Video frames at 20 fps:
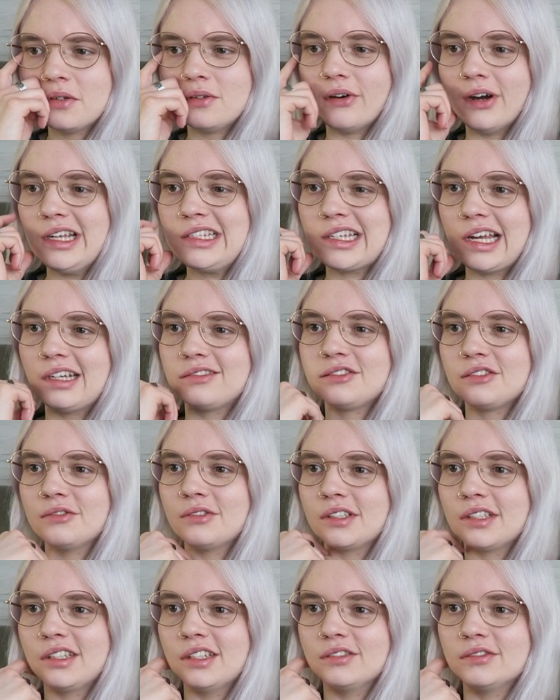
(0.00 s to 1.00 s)
Why is
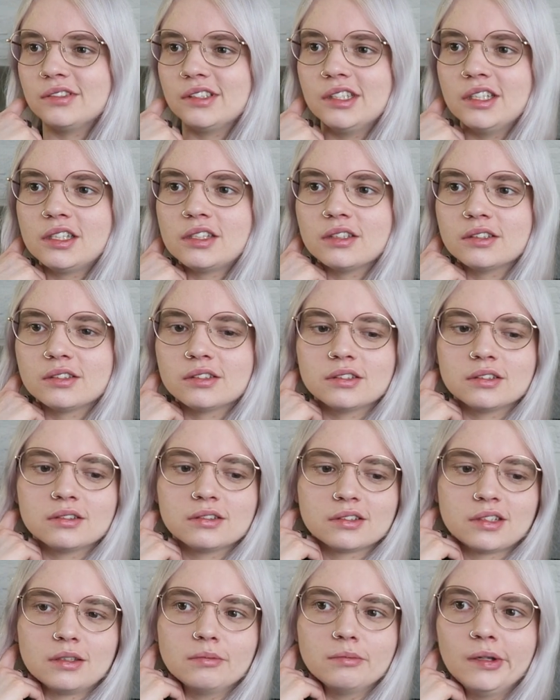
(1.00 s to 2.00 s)
everyone giving each other
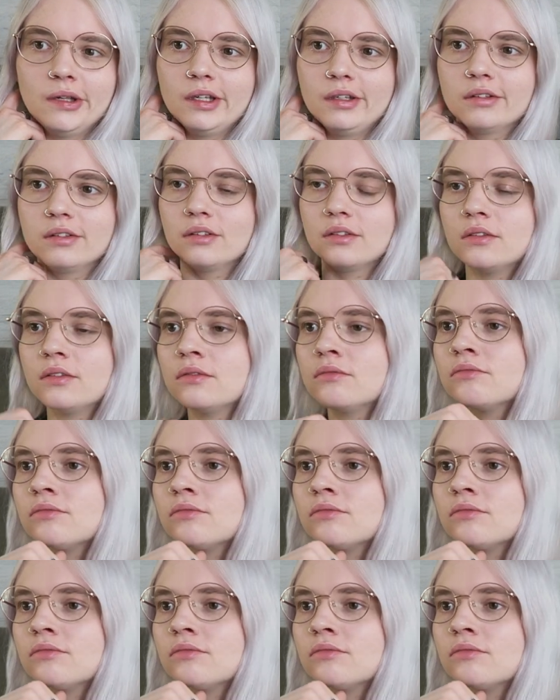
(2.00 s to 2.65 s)
their bacon?